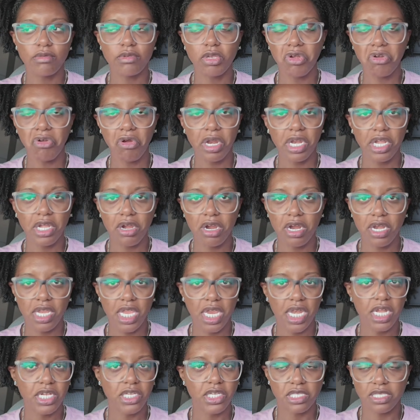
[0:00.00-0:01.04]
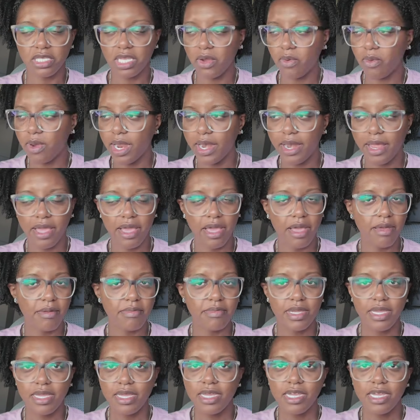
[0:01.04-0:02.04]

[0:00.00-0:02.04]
no credit card needed, just like YNAB.